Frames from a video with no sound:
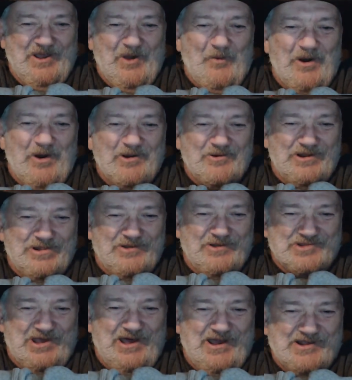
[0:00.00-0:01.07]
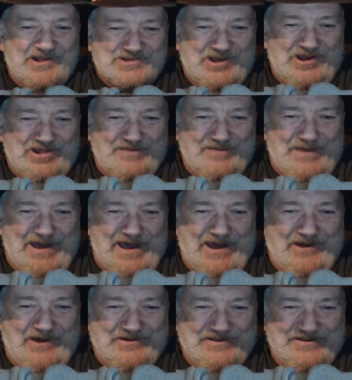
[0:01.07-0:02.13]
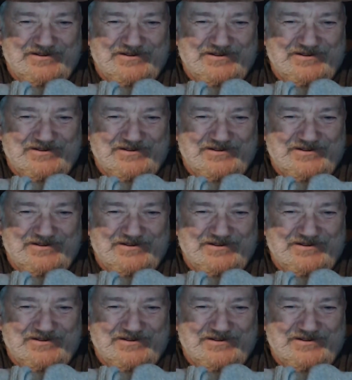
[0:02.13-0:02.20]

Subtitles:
What are all those hugs all about?